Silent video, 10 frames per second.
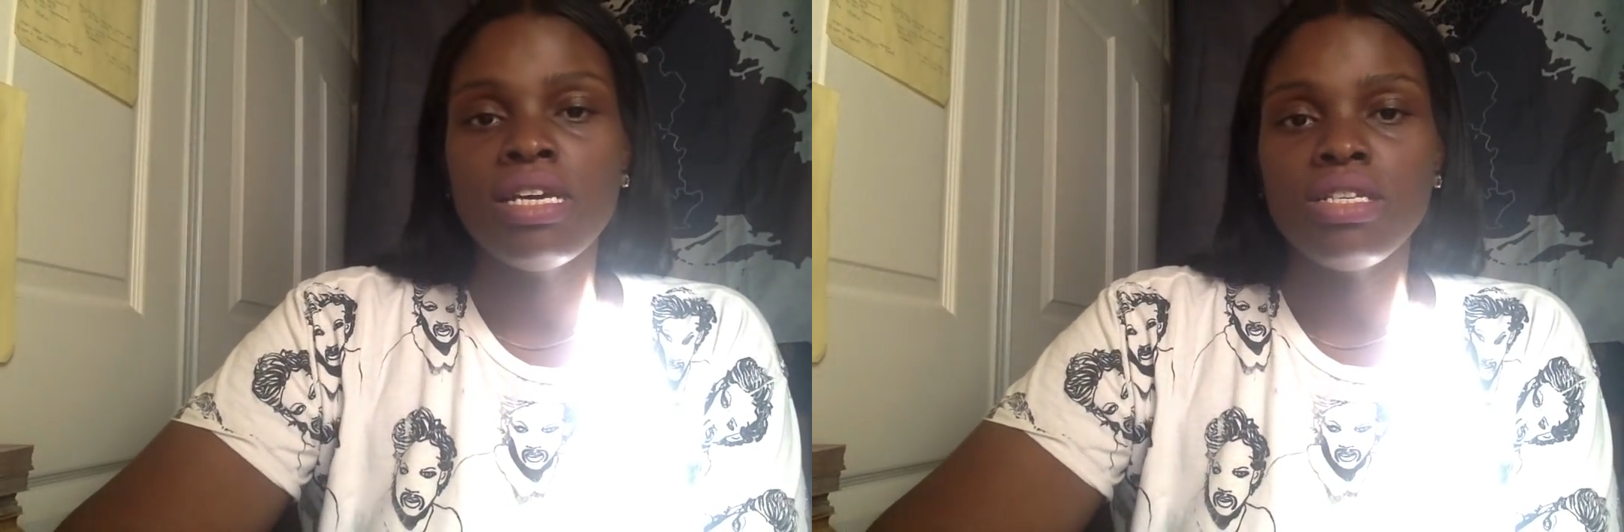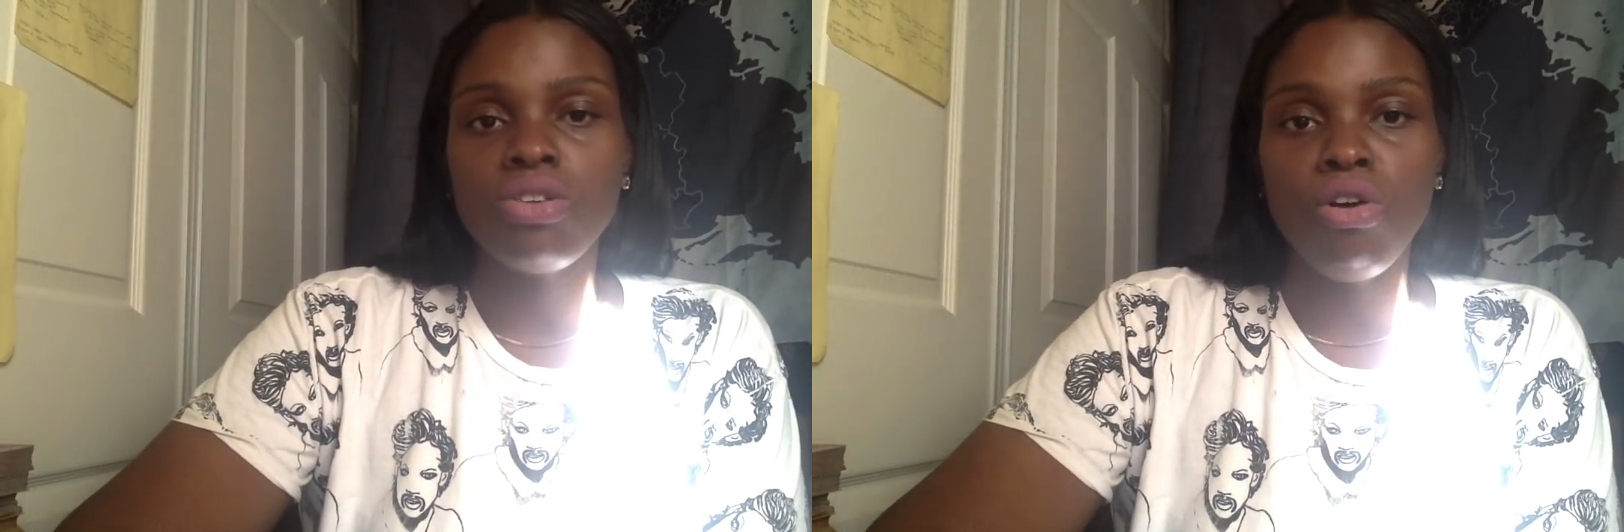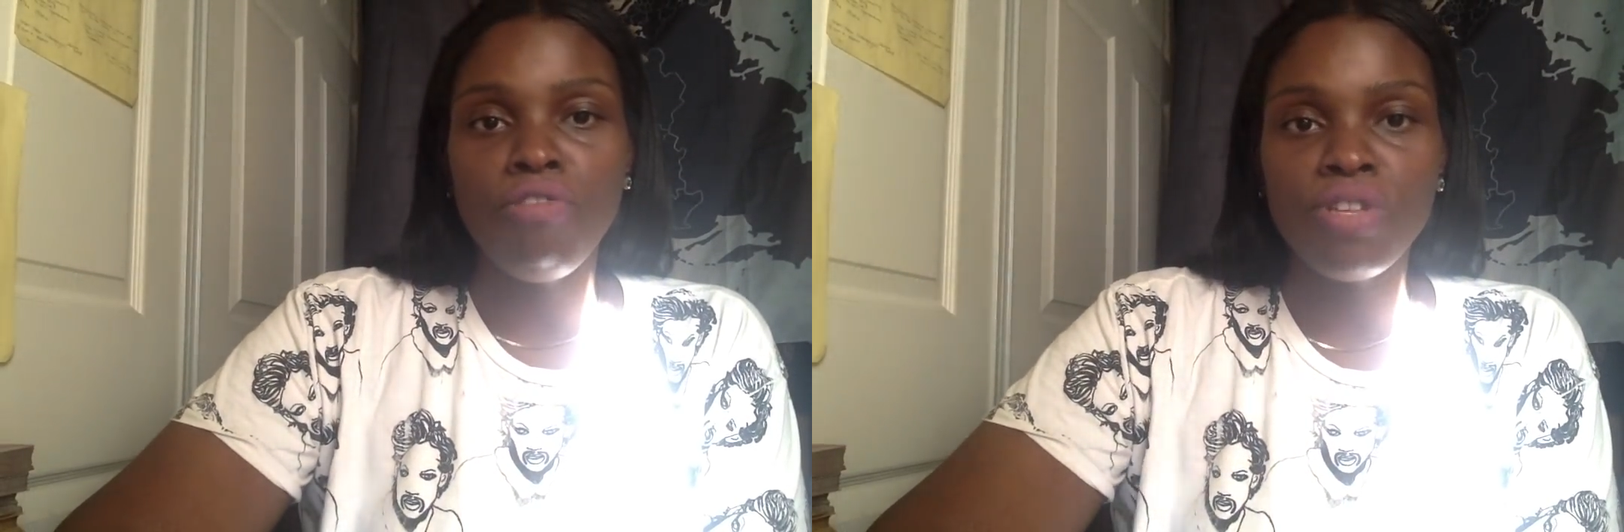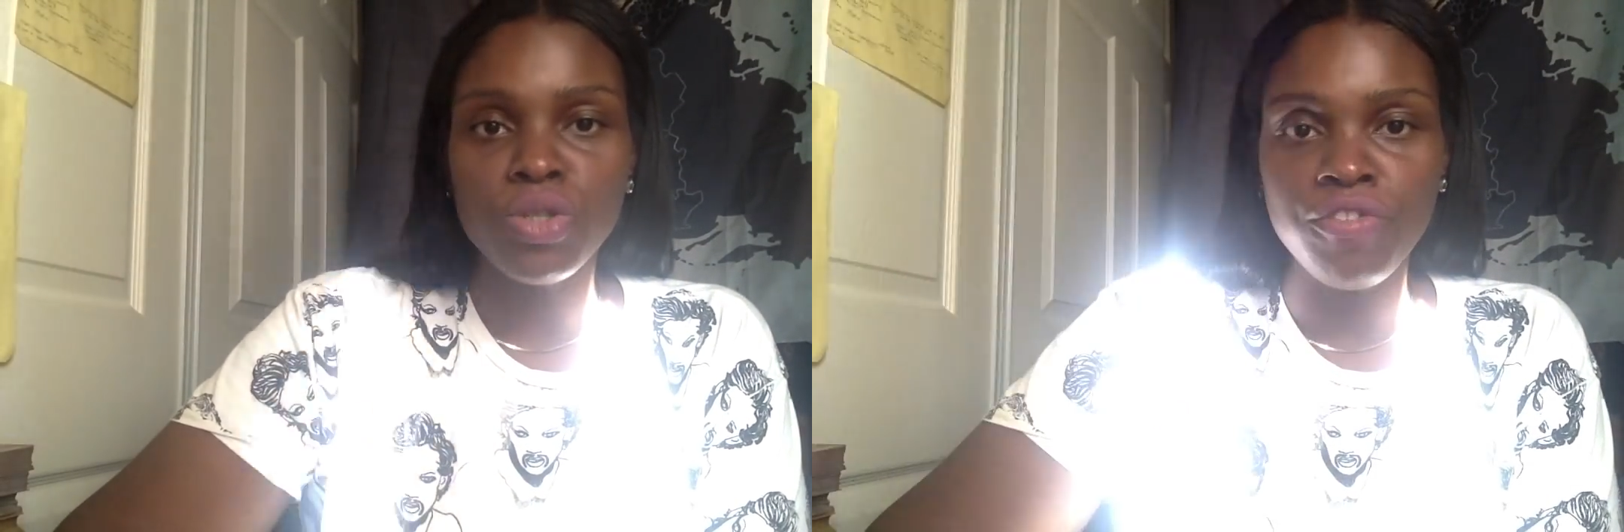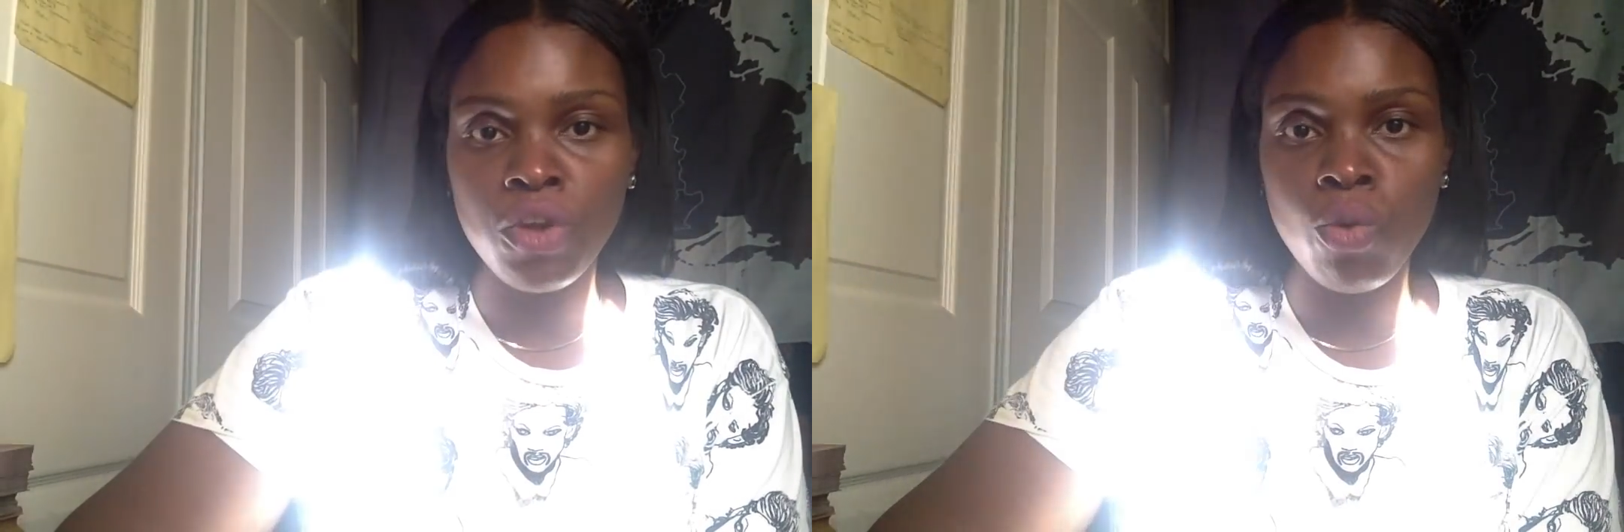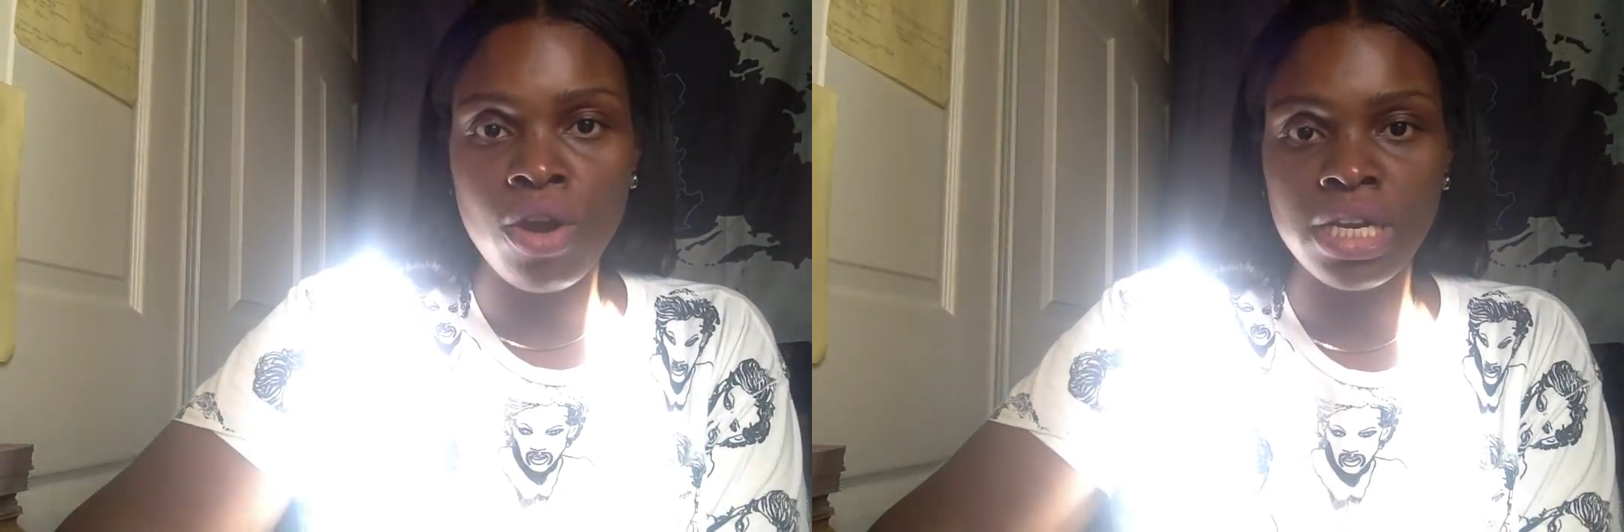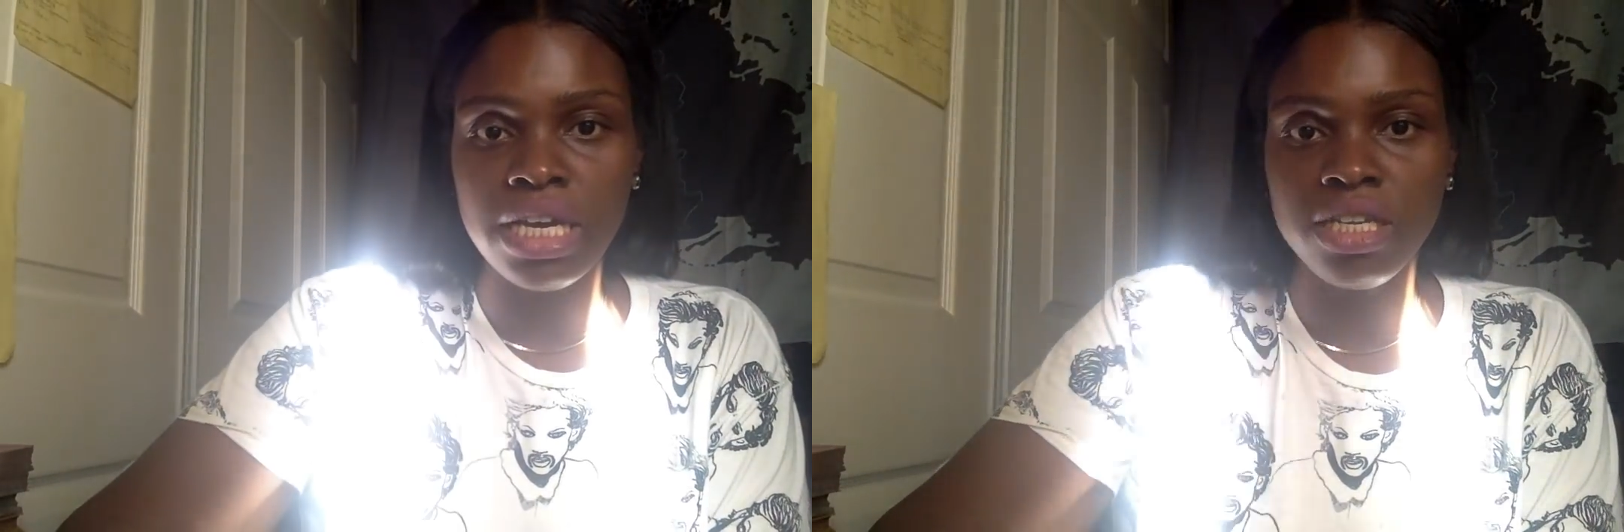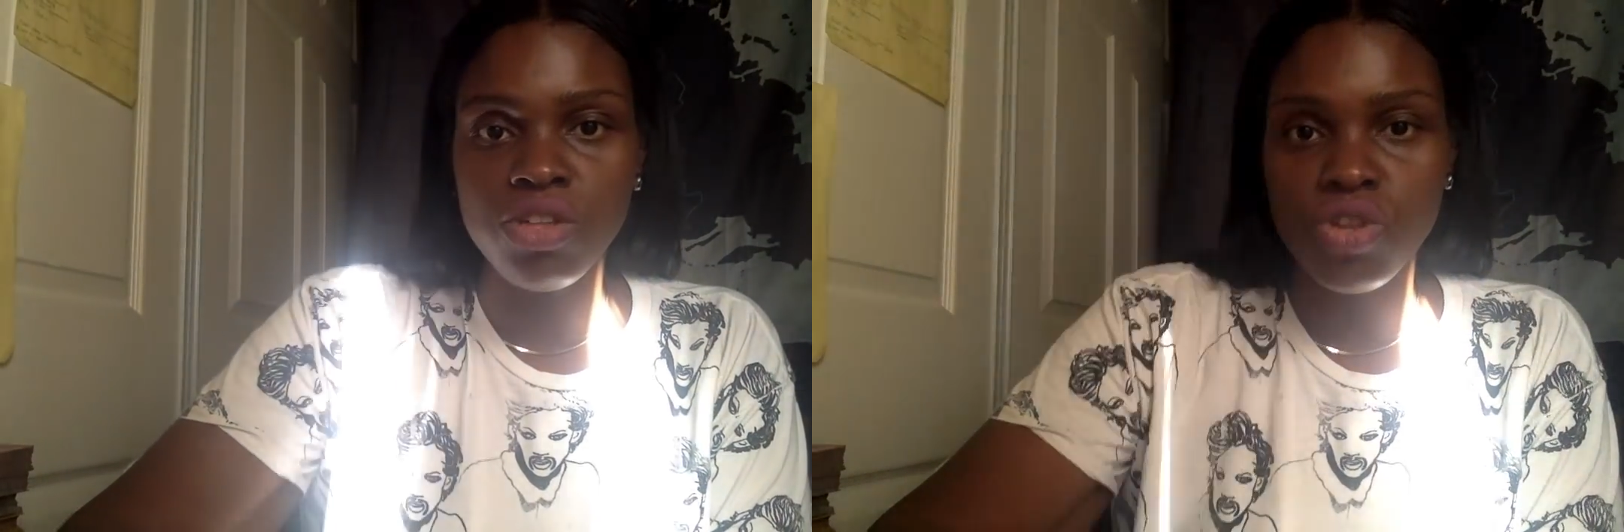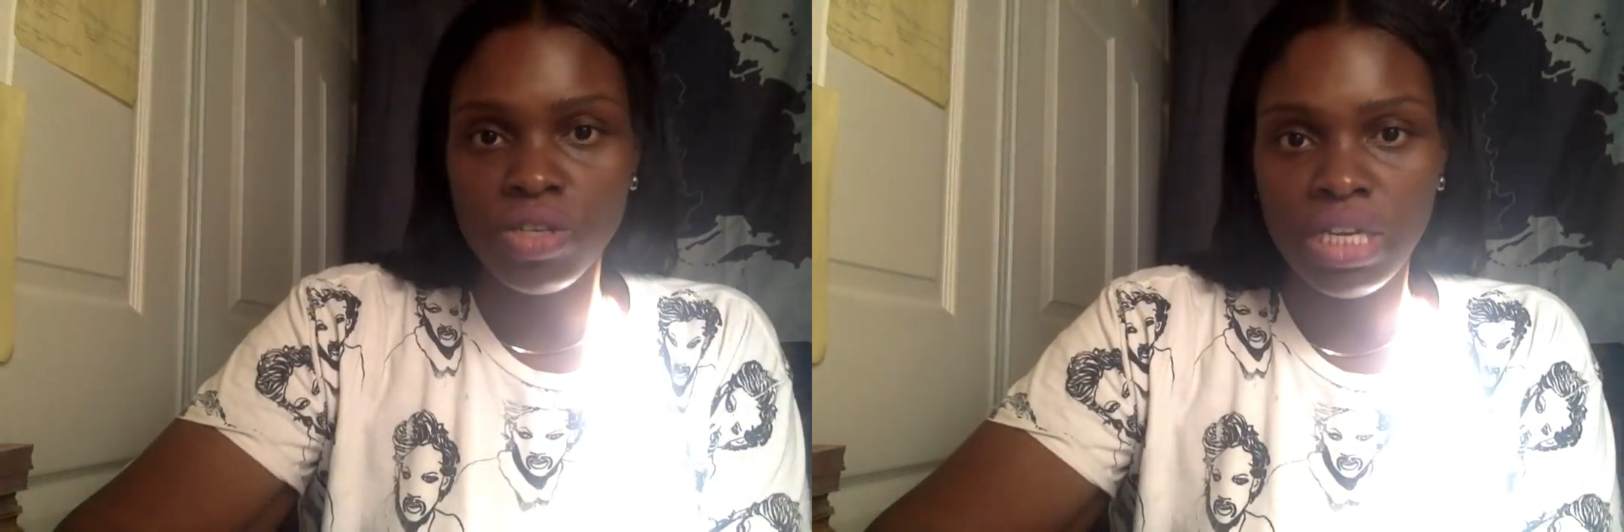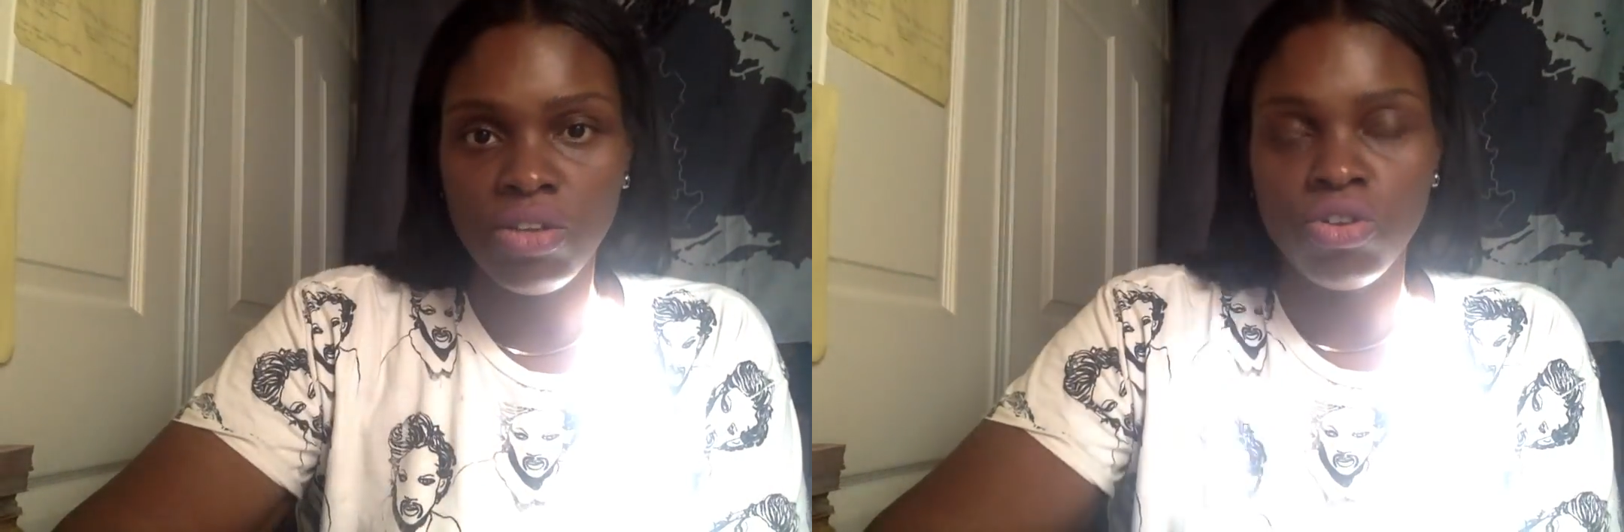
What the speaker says: So for those of you who are on a healing journey,